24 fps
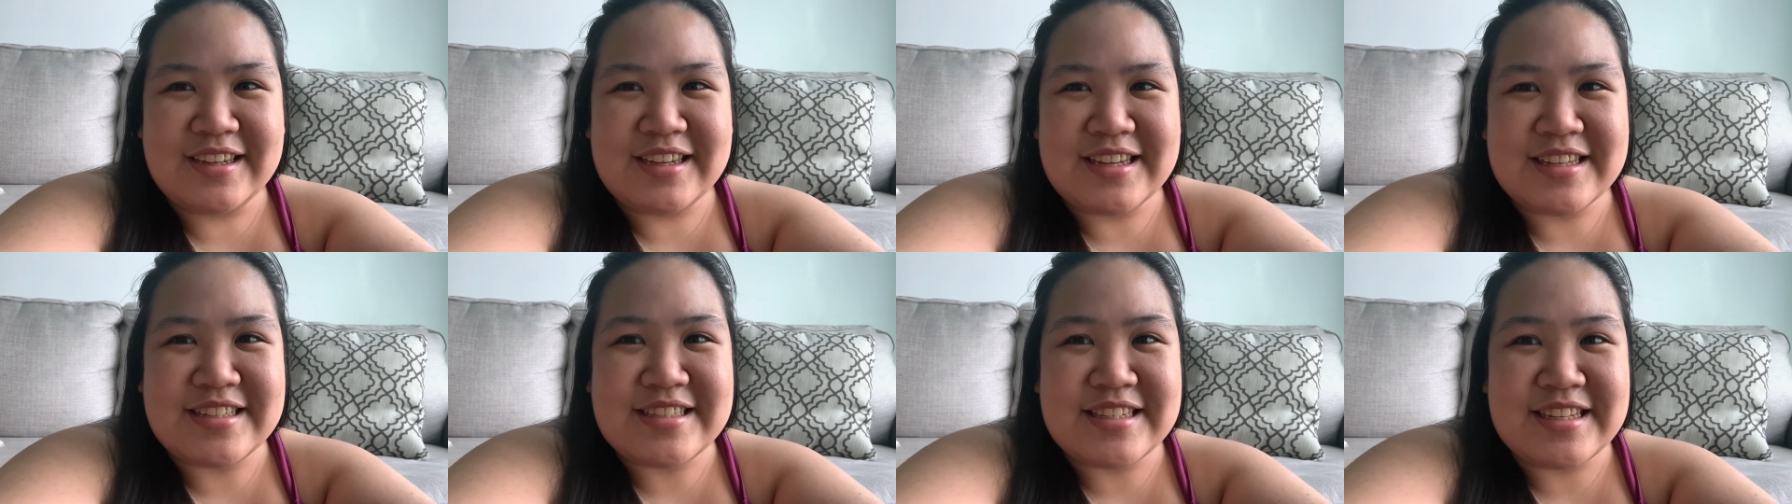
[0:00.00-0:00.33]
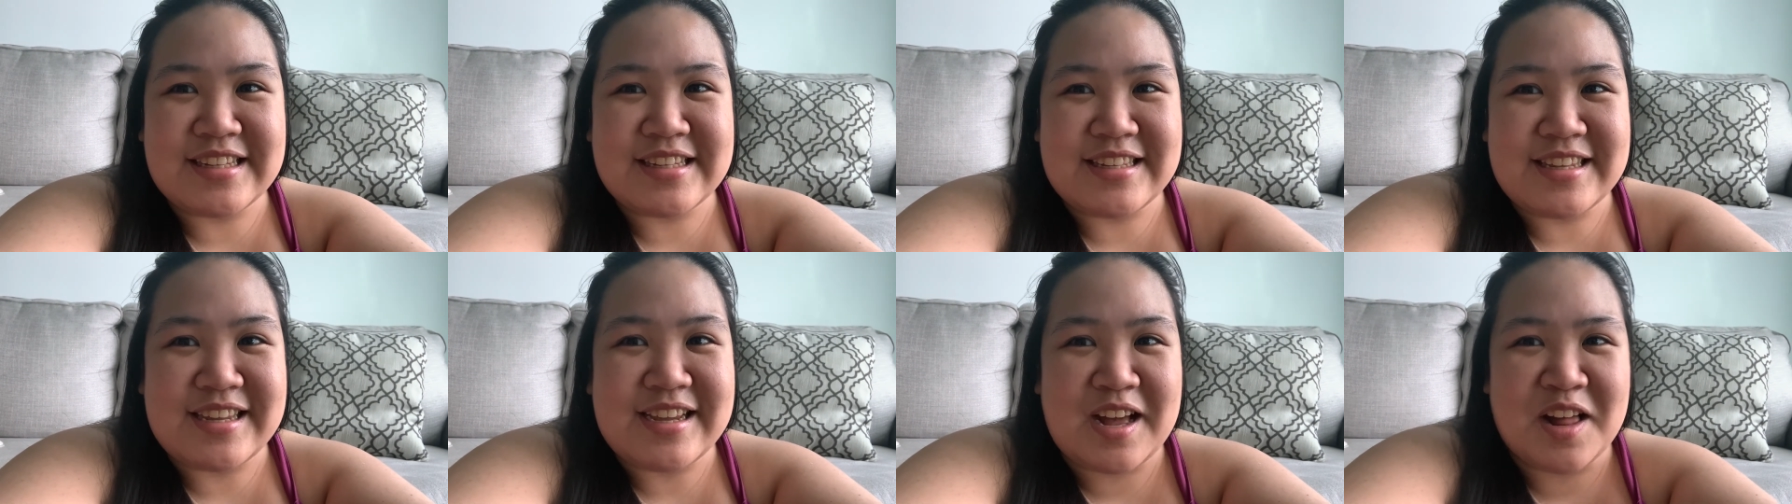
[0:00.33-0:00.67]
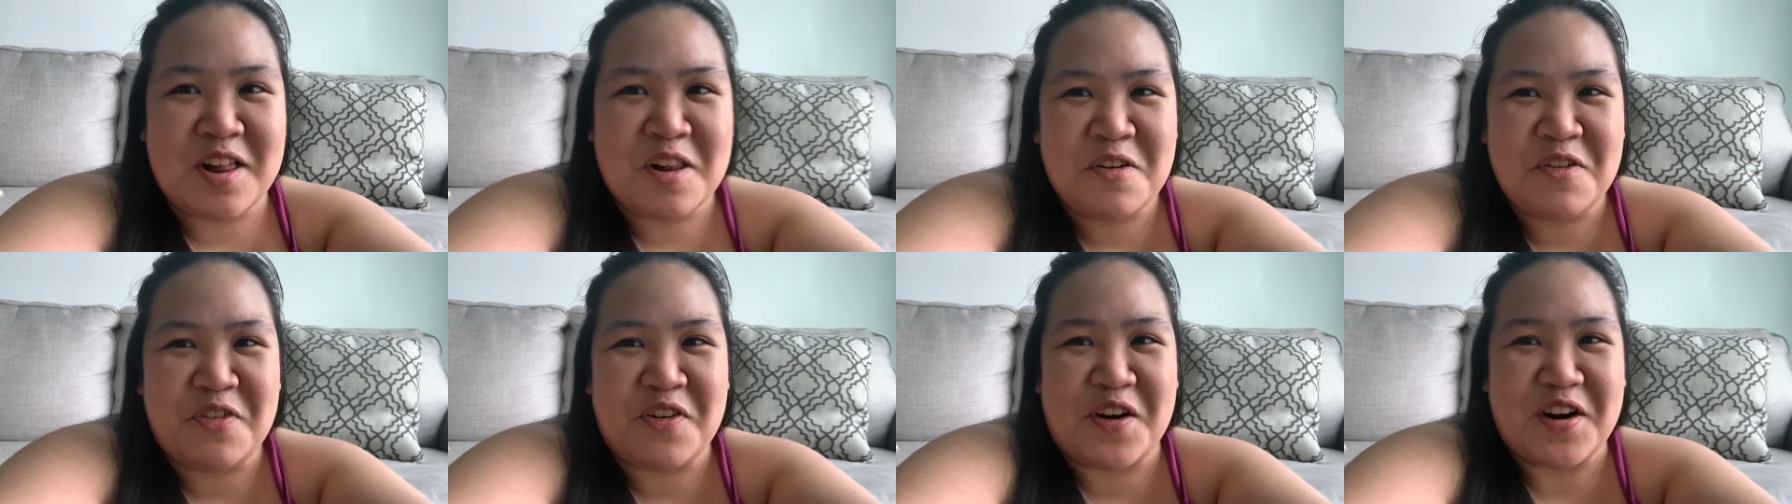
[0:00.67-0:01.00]
it's illegal
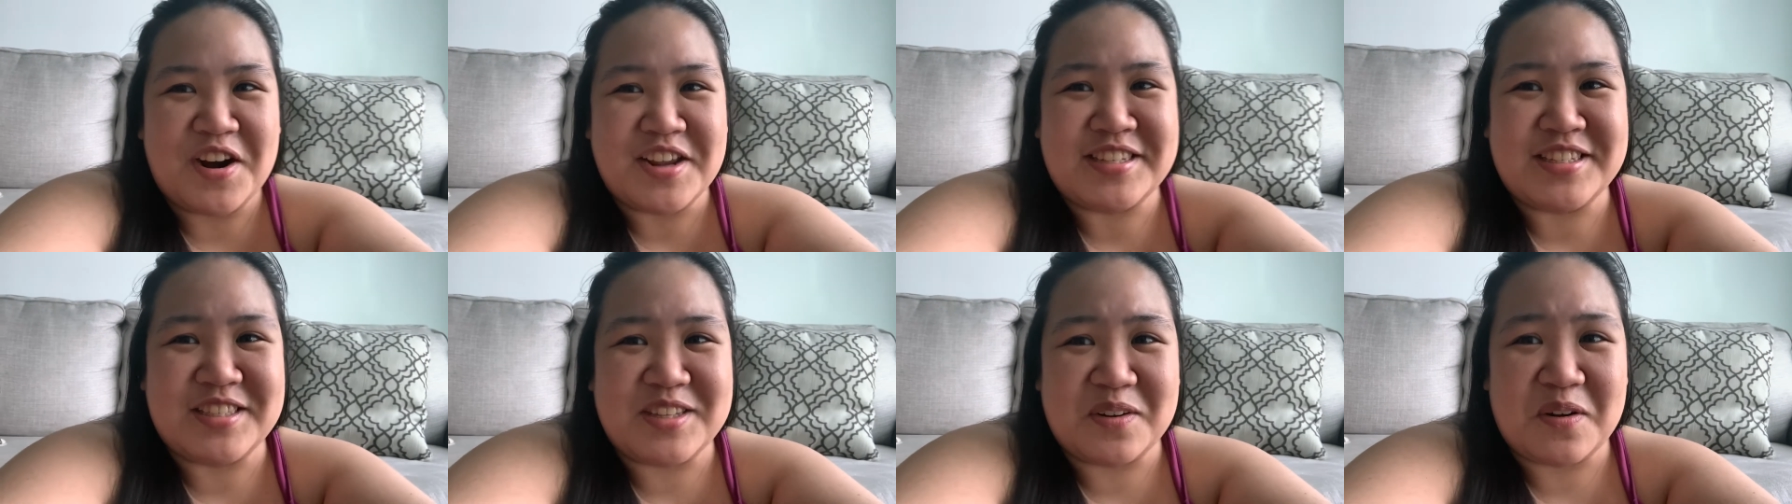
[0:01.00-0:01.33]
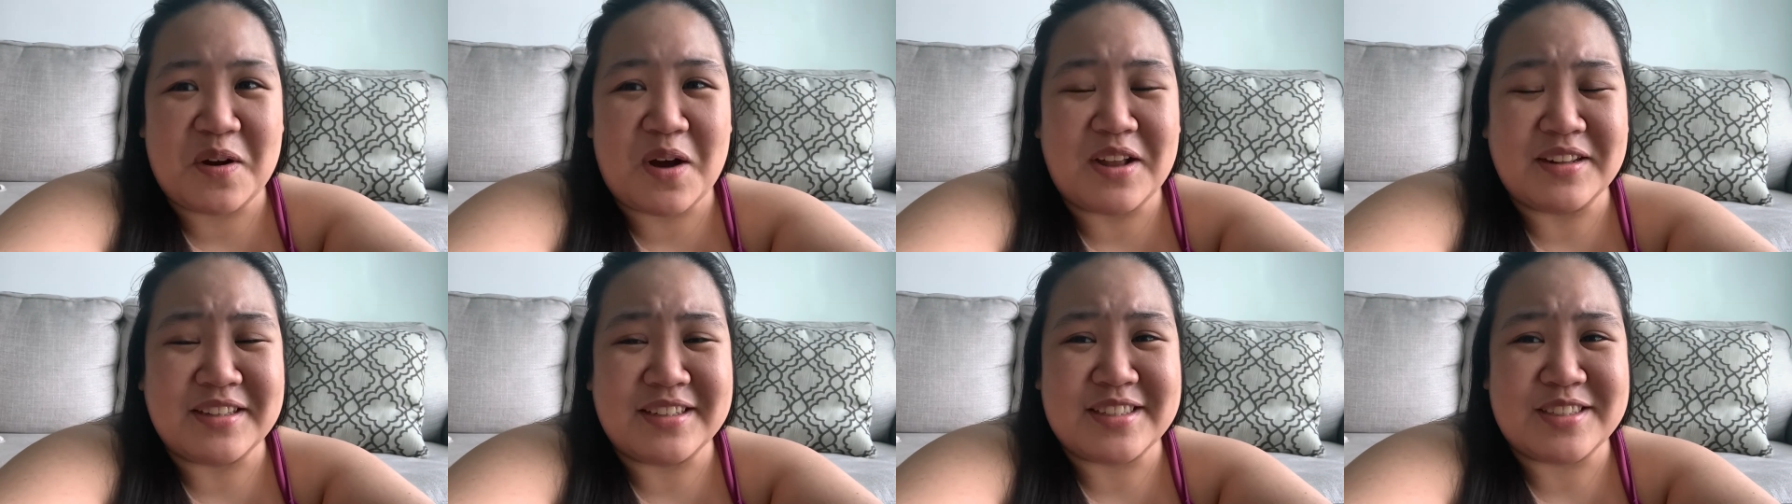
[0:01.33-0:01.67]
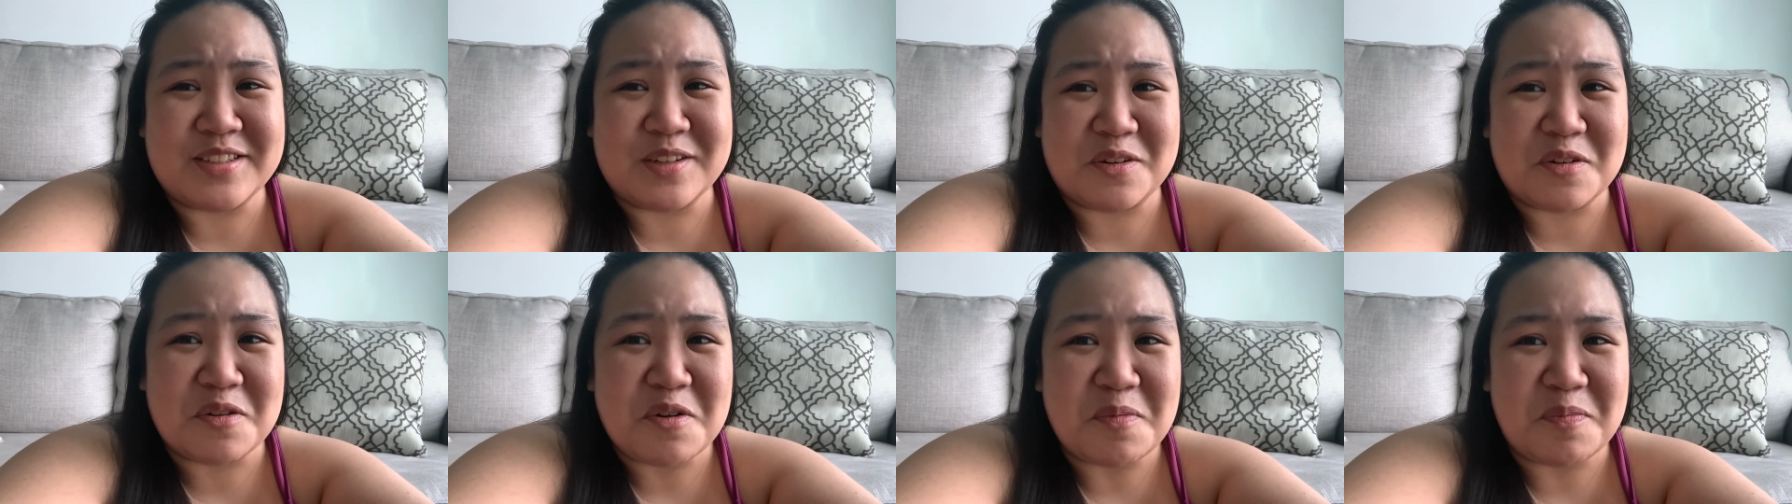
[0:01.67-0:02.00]
for us to go out
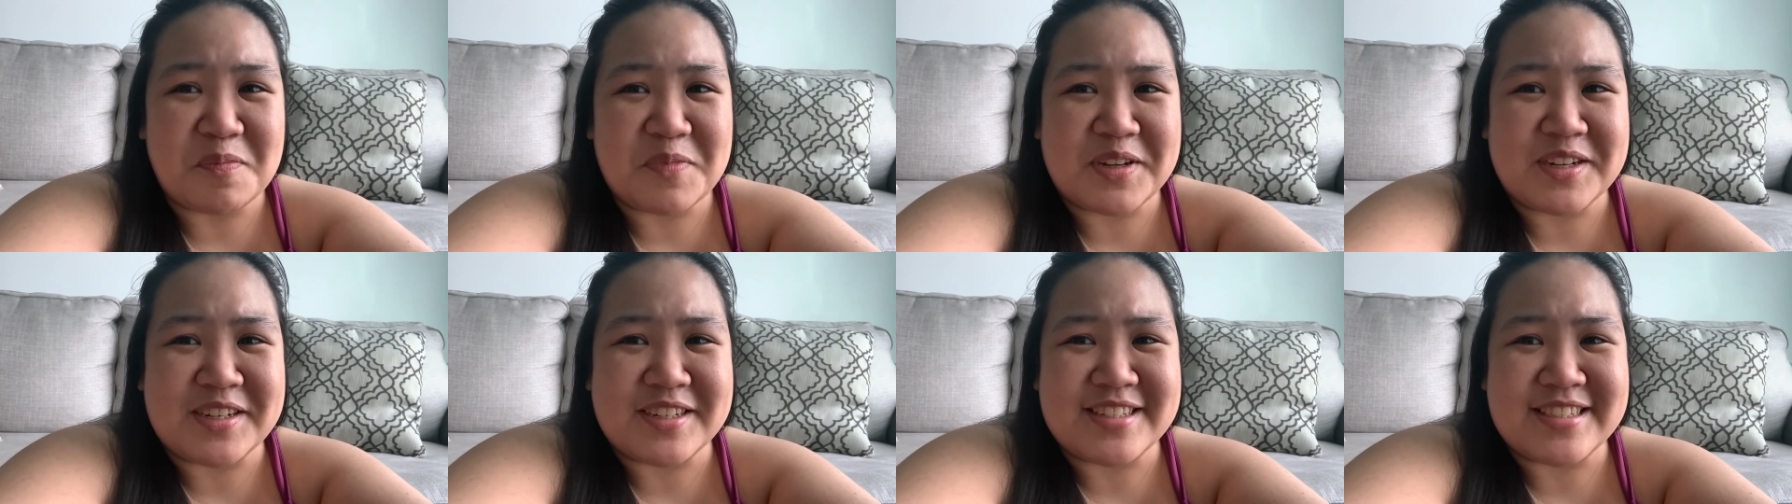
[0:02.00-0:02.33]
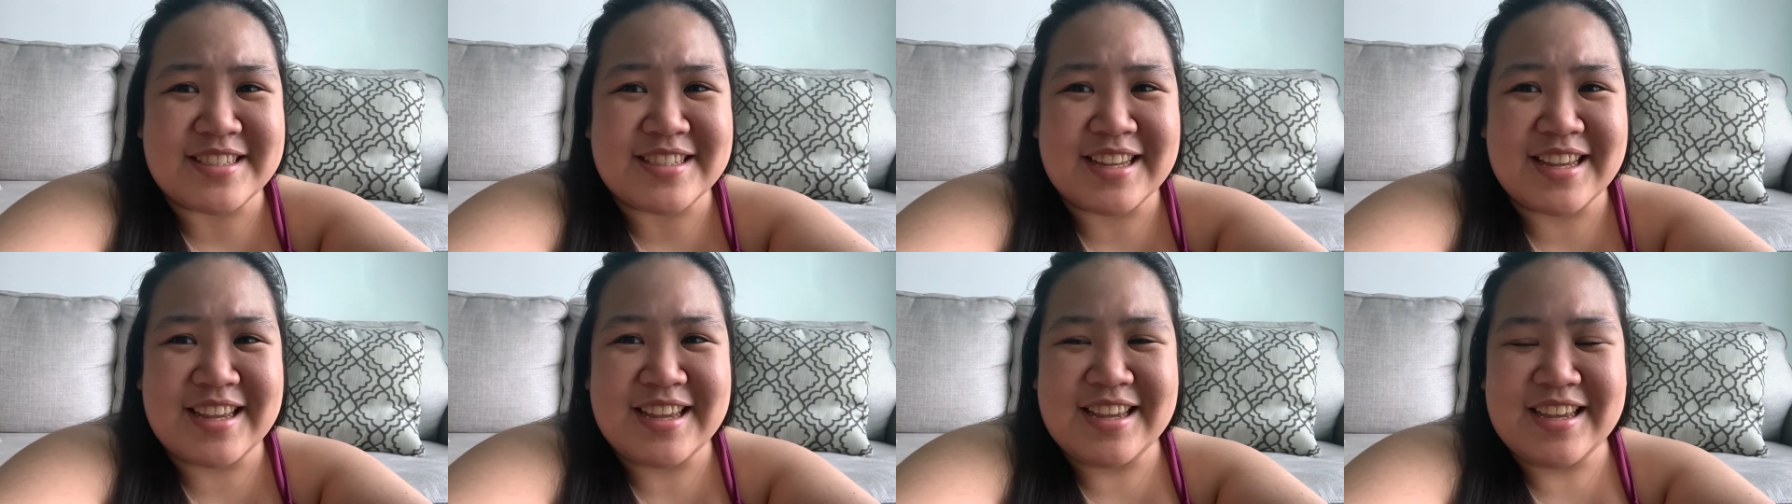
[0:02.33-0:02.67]
as a group because